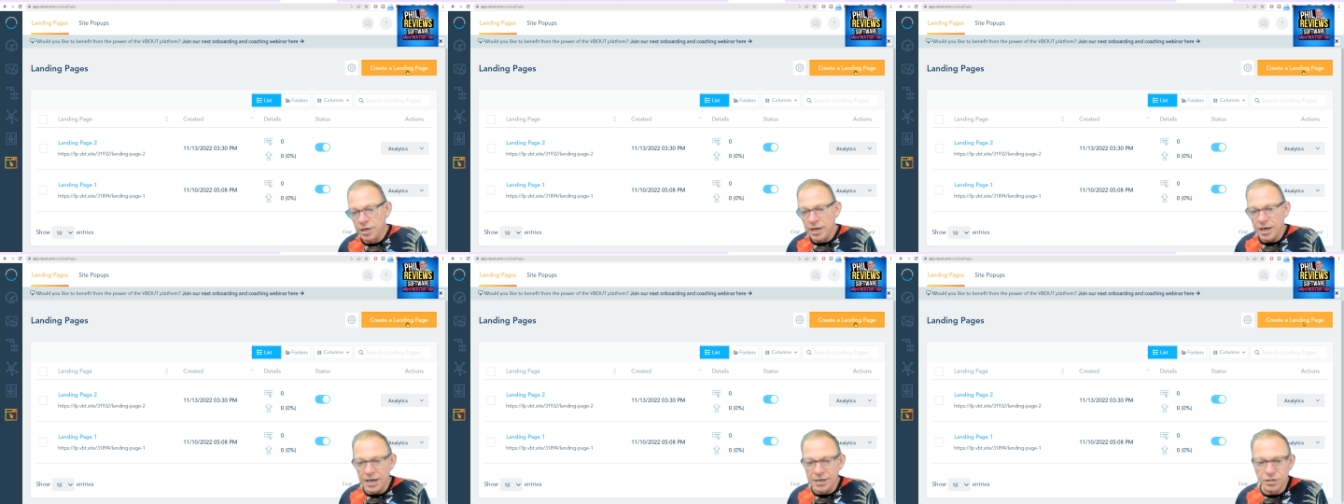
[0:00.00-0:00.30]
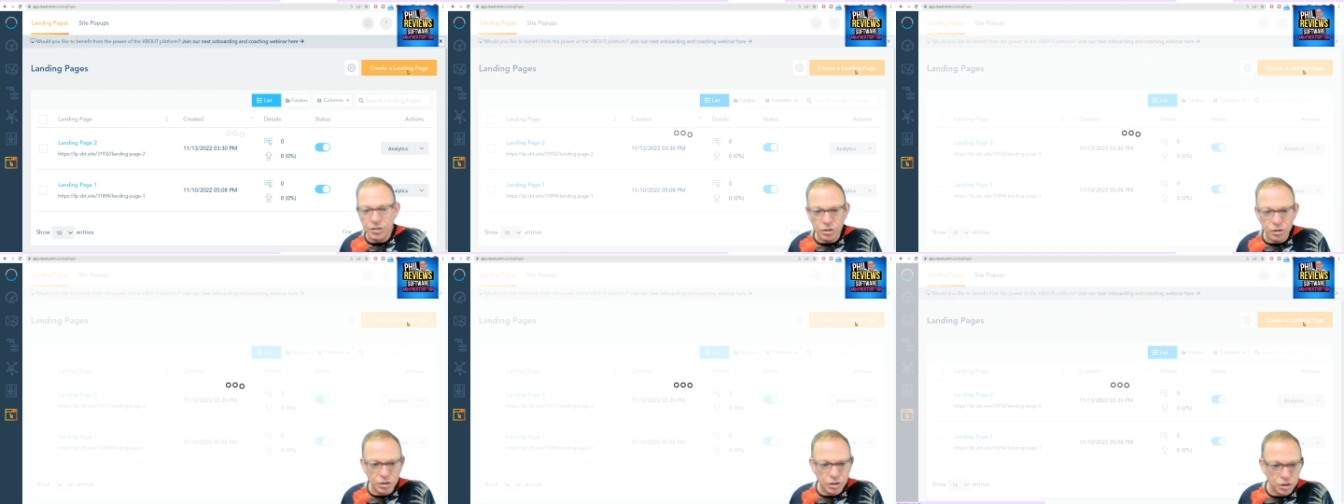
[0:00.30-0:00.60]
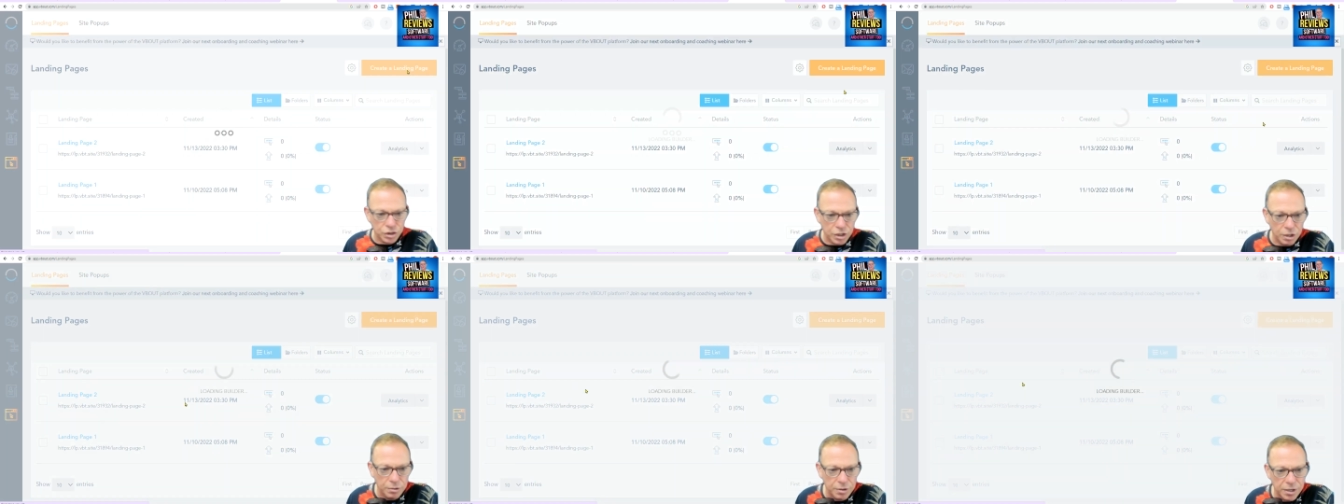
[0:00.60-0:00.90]
And just to
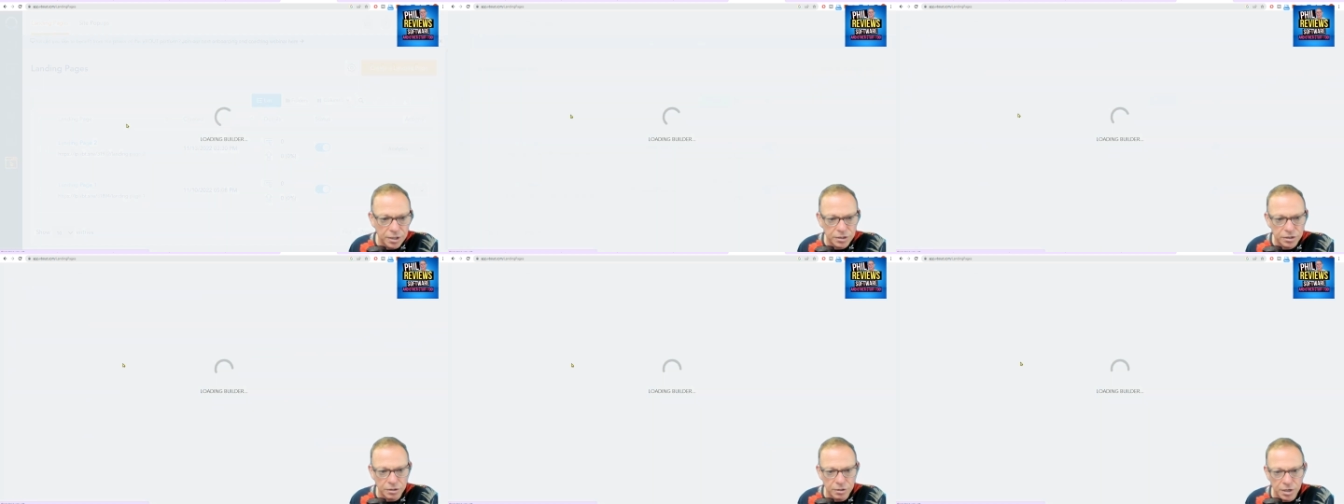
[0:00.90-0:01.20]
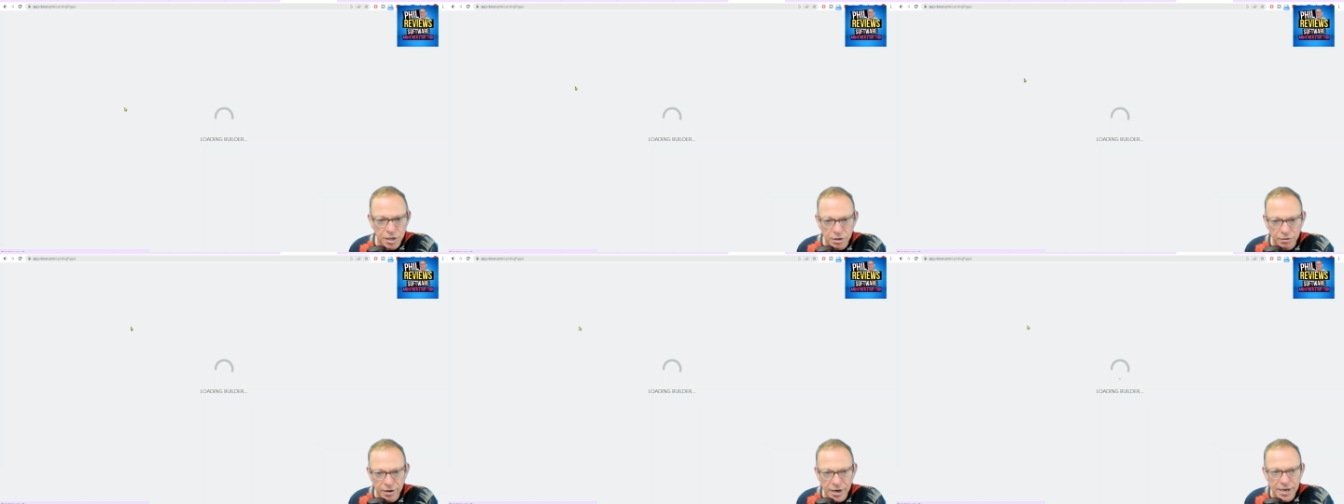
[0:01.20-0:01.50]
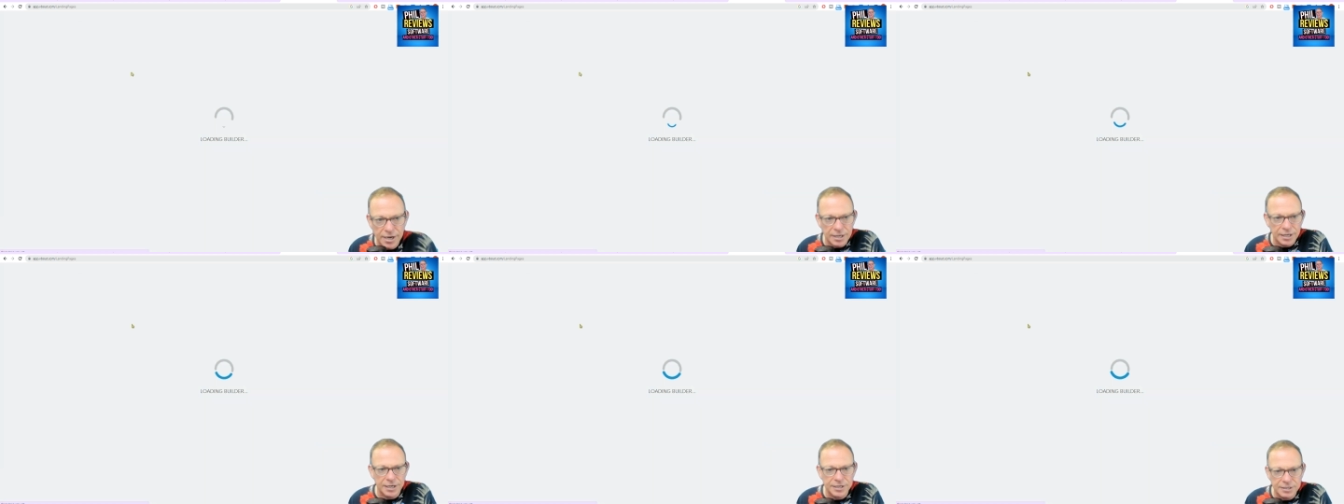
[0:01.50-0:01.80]
show you, so you create
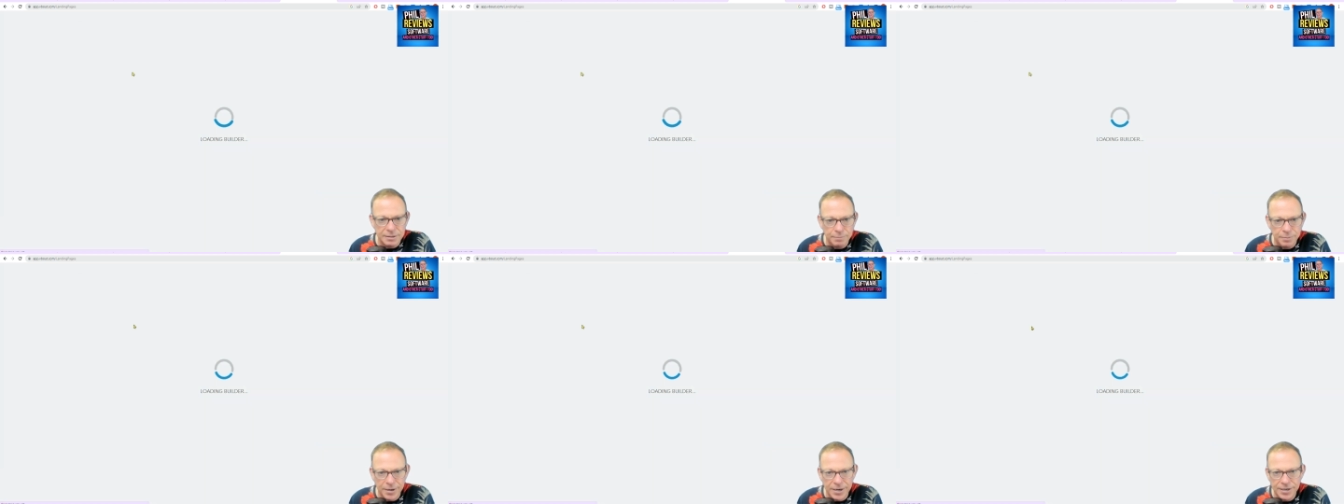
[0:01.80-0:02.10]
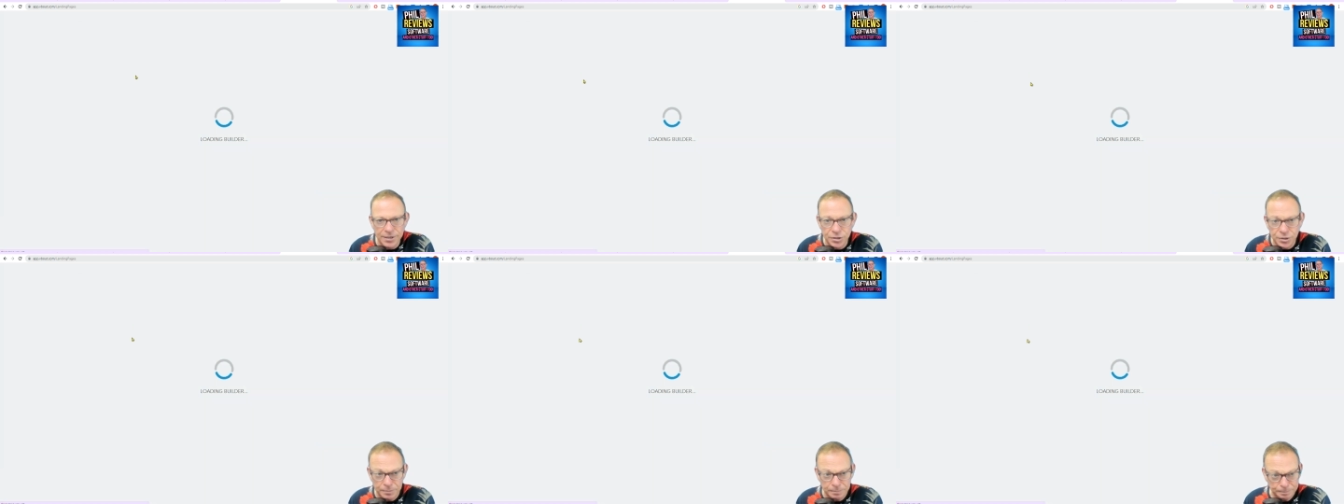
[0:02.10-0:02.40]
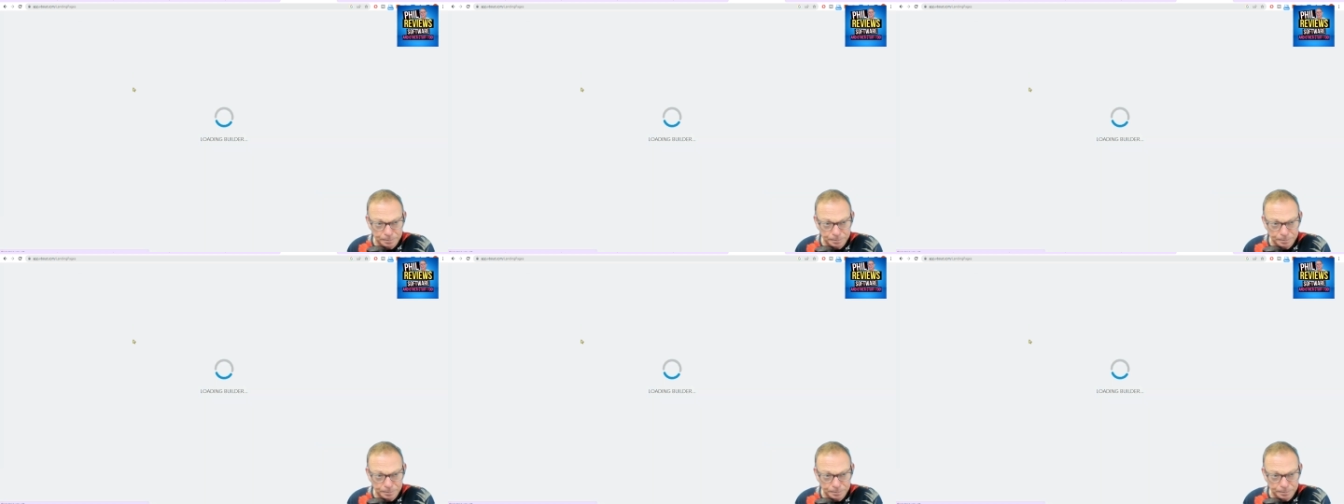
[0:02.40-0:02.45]
your landing page.